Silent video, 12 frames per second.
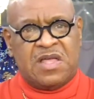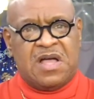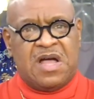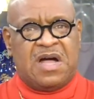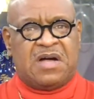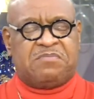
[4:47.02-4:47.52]

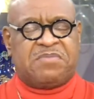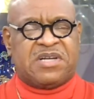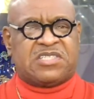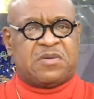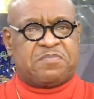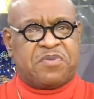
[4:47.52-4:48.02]
uh,
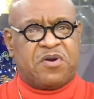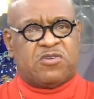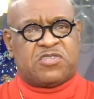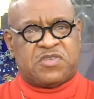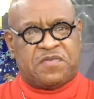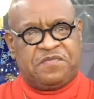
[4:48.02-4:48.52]
but to
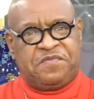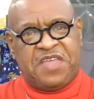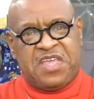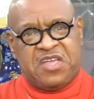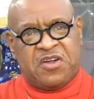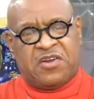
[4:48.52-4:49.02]

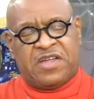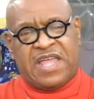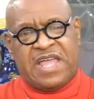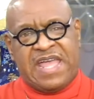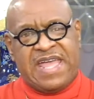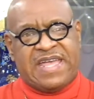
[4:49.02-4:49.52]
persevere
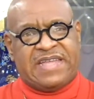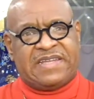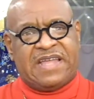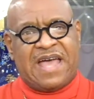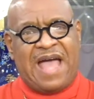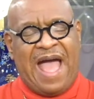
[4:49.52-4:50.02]

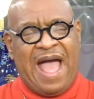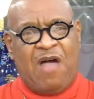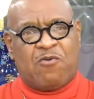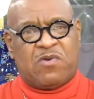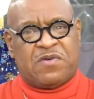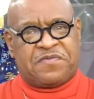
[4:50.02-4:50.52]
in
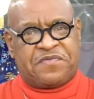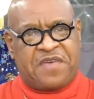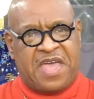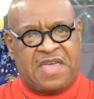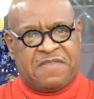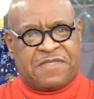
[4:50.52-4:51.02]
our
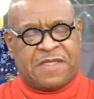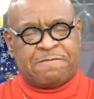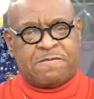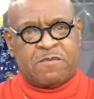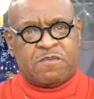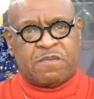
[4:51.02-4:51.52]
faith.
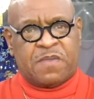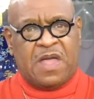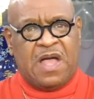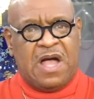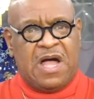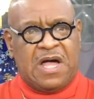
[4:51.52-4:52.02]

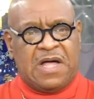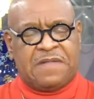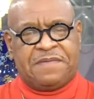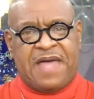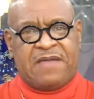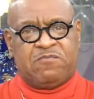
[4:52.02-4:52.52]
Uh,
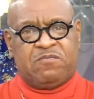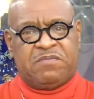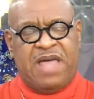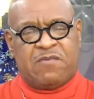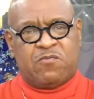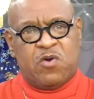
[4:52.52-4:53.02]
that
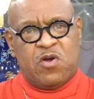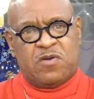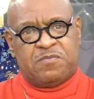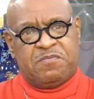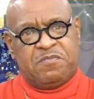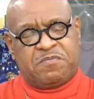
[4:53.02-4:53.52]
that
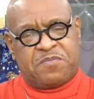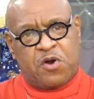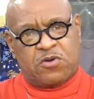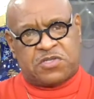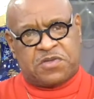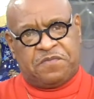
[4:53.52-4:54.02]
word
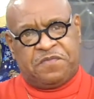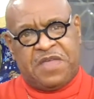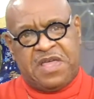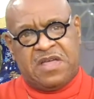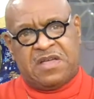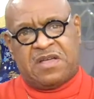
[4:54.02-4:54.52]

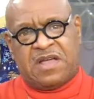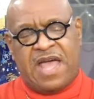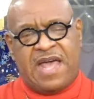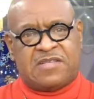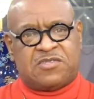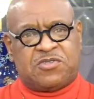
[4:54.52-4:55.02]
persevere
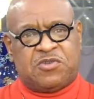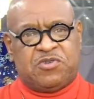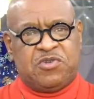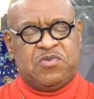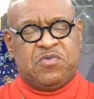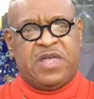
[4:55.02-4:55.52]
has to
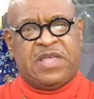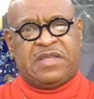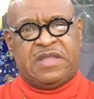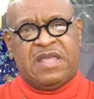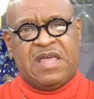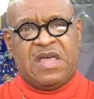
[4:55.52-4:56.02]
do with
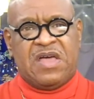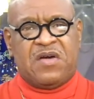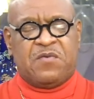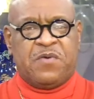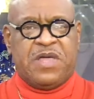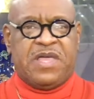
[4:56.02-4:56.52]

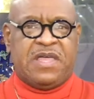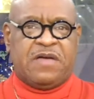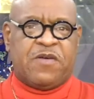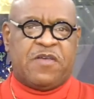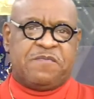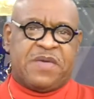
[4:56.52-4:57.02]
we
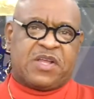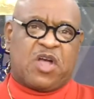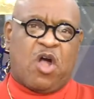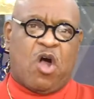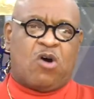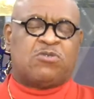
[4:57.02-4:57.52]
we've been
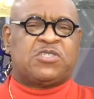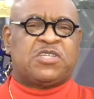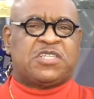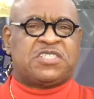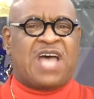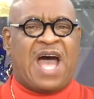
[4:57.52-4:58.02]
called
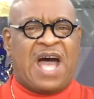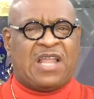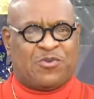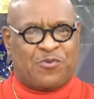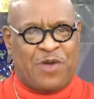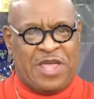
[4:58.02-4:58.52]
to
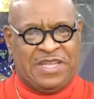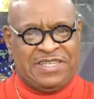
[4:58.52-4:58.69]
tolerate.